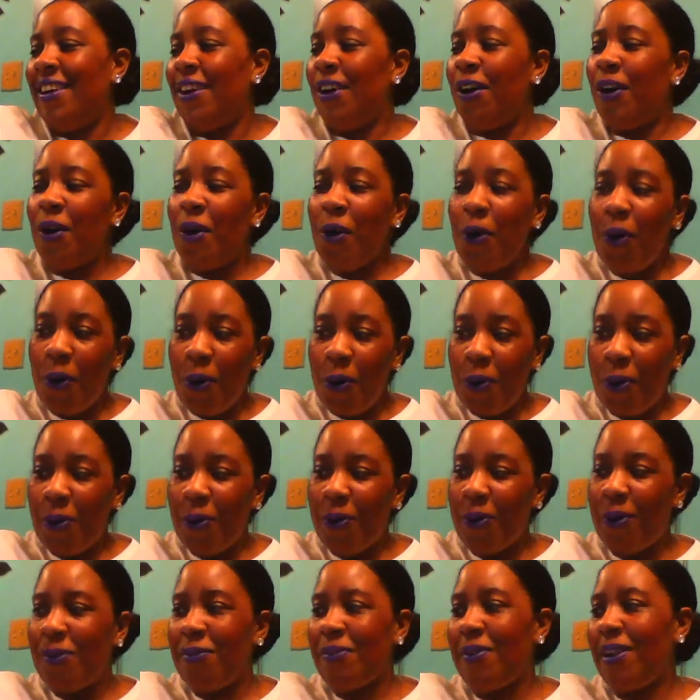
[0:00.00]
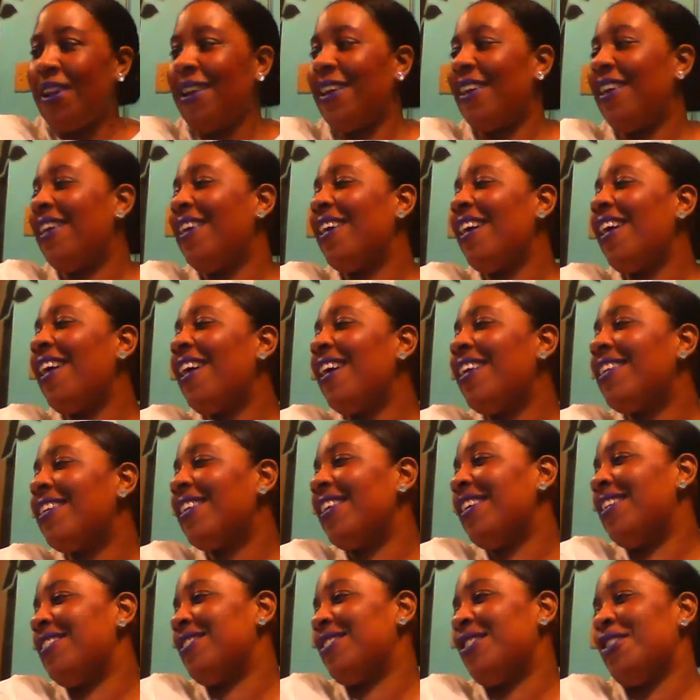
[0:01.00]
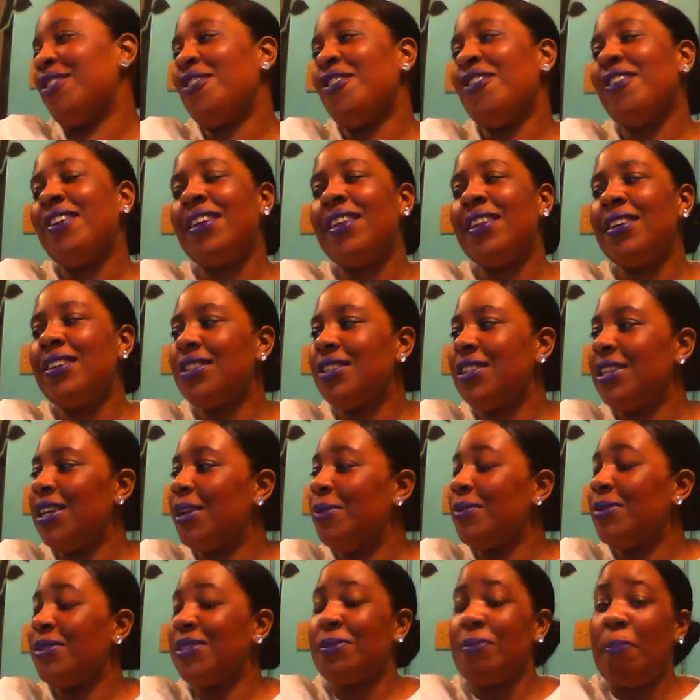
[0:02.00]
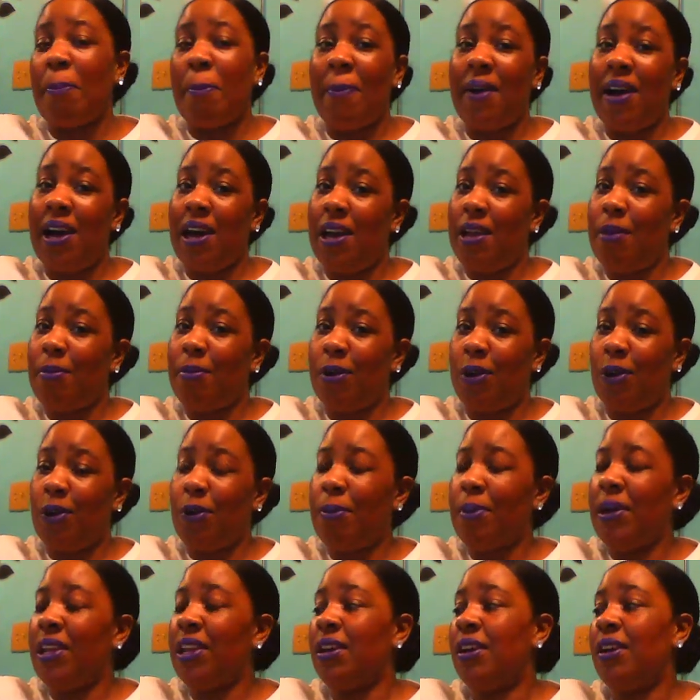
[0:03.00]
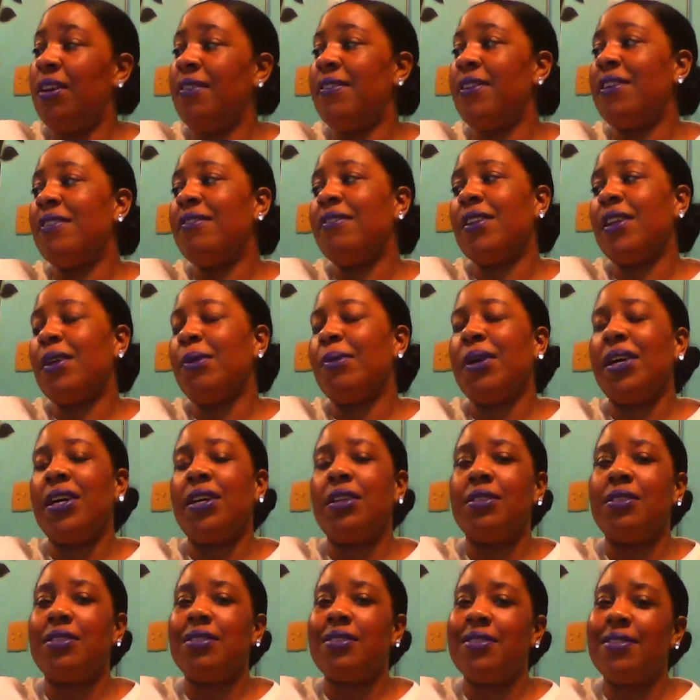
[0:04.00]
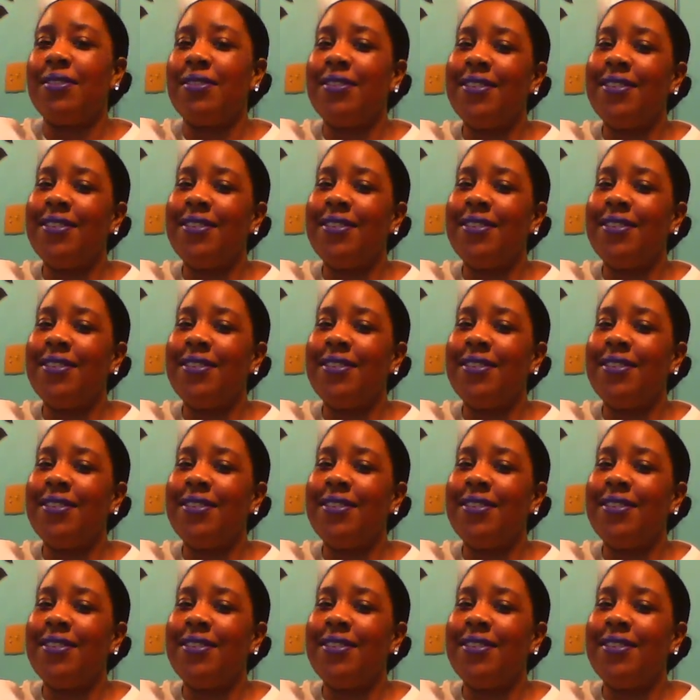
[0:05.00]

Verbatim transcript: Oh. My God, Cancer, your energy was mind blowing my life. It really was.